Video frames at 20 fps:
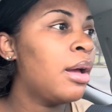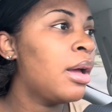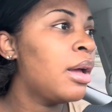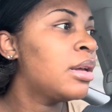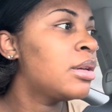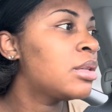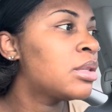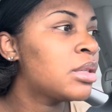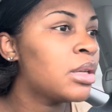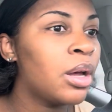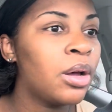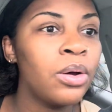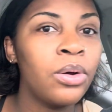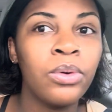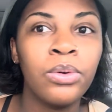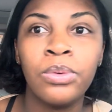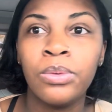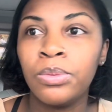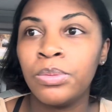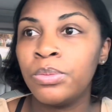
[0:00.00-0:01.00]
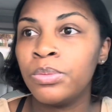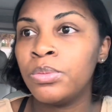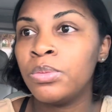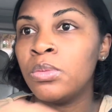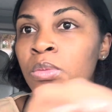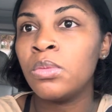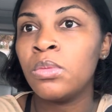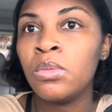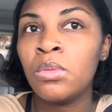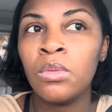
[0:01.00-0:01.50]
So
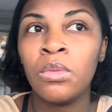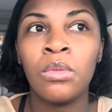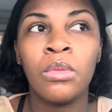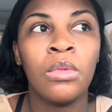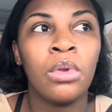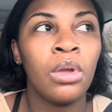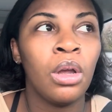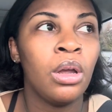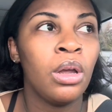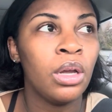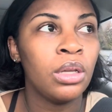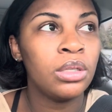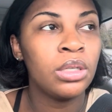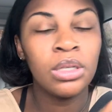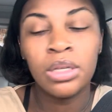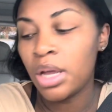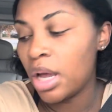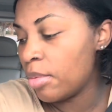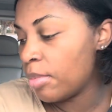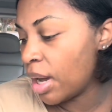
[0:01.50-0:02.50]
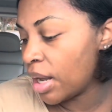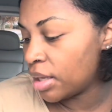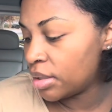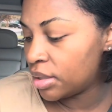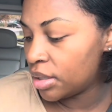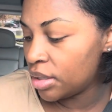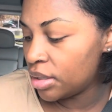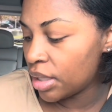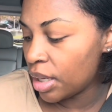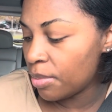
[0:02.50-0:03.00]
just came out of
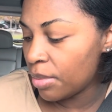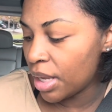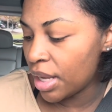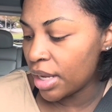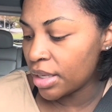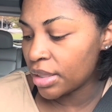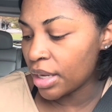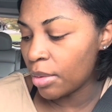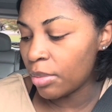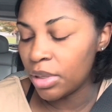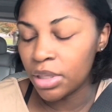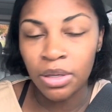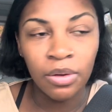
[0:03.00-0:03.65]
TJ Maxx, got me some